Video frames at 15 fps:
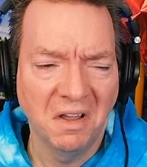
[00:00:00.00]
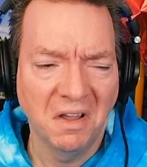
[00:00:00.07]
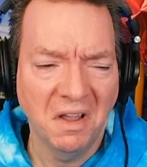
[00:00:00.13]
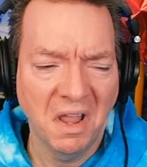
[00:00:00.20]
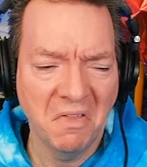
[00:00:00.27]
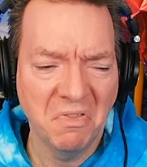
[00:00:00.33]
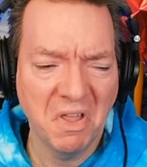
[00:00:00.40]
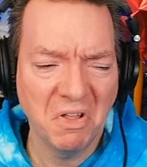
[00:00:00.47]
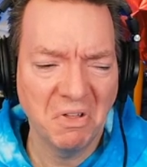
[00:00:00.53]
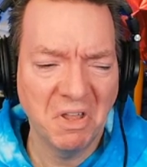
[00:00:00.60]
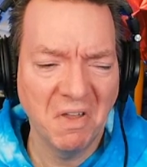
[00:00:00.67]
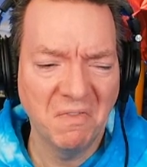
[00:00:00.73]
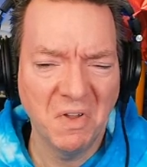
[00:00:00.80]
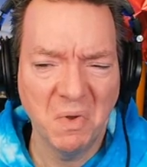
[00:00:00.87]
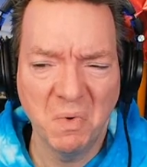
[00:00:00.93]
and they'll
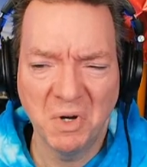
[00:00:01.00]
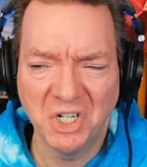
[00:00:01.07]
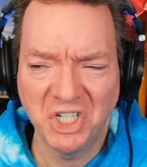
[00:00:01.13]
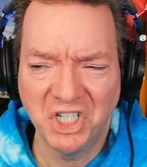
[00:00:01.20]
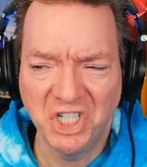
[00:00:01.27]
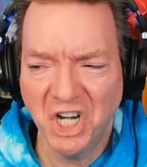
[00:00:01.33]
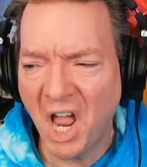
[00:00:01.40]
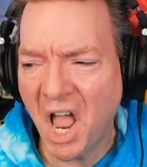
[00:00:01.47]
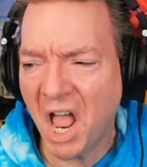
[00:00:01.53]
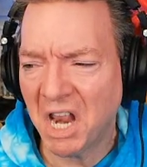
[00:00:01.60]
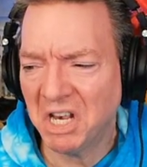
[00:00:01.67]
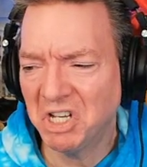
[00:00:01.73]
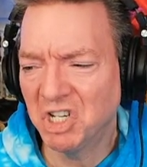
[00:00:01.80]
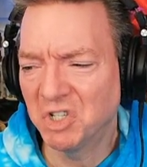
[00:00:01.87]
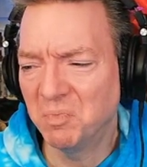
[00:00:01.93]
give you a shot
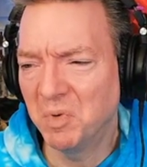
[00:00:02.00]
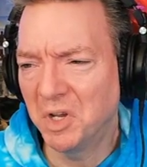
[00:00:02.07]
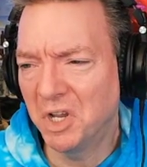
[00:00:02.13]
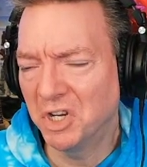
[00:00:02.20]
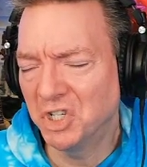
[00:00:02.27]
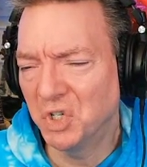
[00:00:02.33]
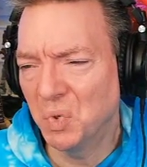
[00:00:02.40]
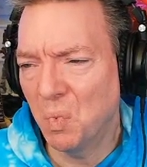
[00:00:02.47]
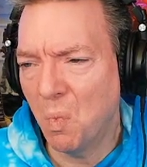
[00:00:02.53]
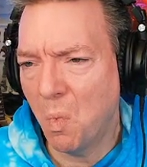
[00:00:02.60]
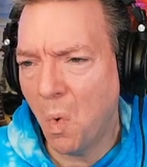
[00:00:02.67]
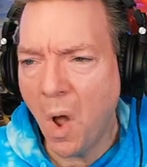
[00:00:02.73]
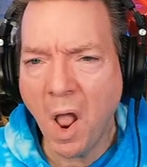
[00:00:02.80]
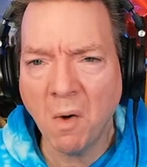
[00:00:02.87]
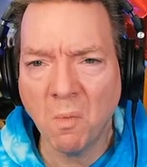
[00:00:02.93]
just because you
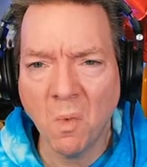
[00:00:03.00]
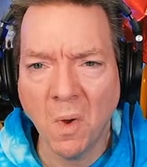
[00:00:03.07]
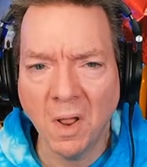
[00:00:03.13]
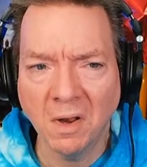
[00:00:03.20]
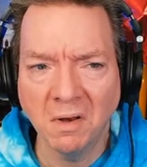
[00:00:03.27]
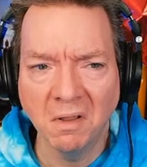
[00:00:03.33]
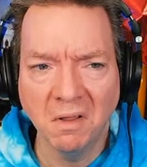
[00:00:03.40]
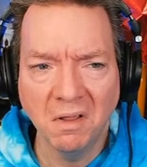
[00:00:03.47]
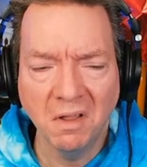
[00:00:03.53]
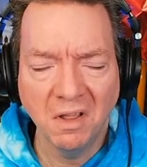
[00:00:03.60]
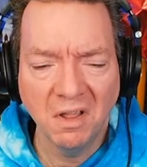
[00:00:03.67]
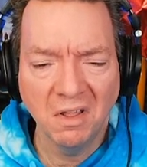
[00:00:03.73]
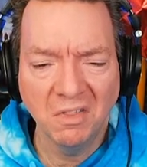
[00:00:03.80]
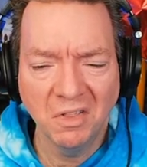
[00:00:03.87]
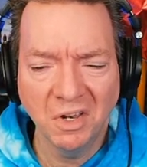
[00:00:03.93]
want
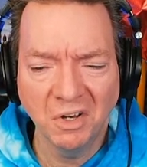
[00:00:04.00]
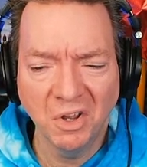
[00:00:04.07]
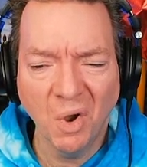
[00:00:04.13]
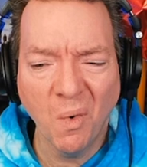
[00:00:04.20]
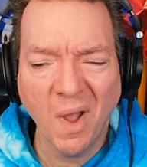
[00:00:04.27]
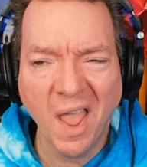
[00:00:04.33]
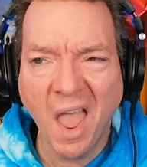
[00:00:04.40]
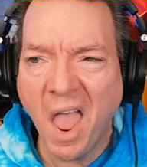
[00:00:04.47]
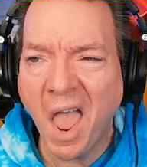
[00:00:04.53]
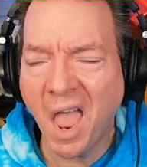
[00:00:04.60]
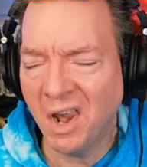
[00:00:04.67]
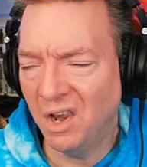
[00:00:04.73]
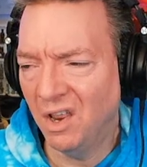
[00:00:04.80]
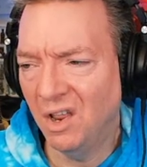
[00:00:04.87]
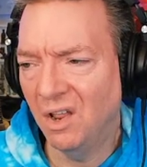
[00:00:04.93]
one, then go ahead.